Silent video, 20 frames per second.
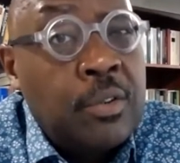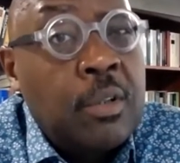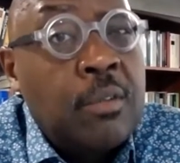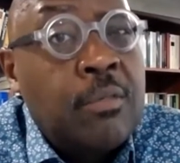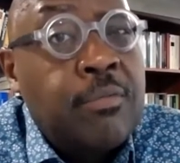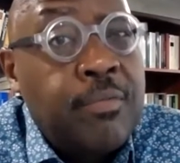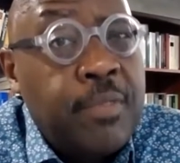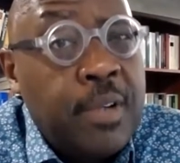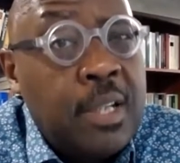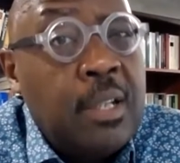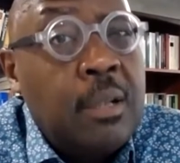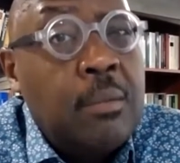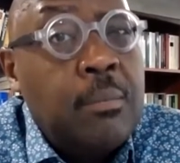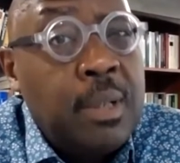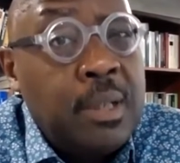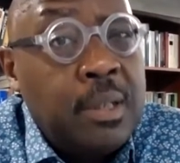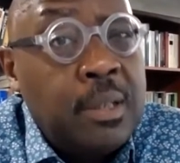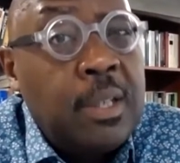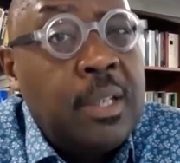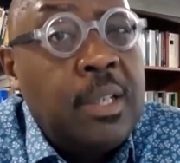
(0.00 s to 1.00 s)
a
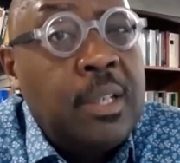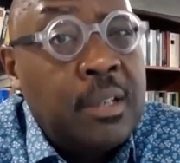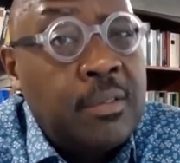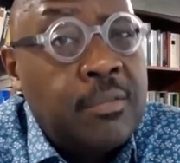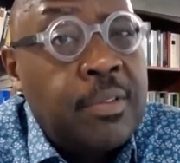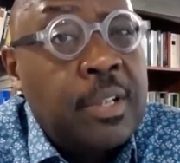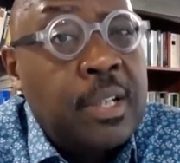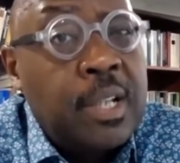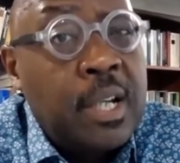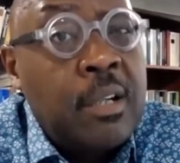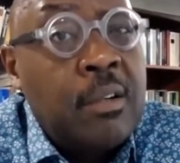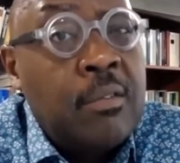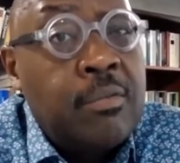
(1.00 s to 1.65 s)
fundamentally different kind of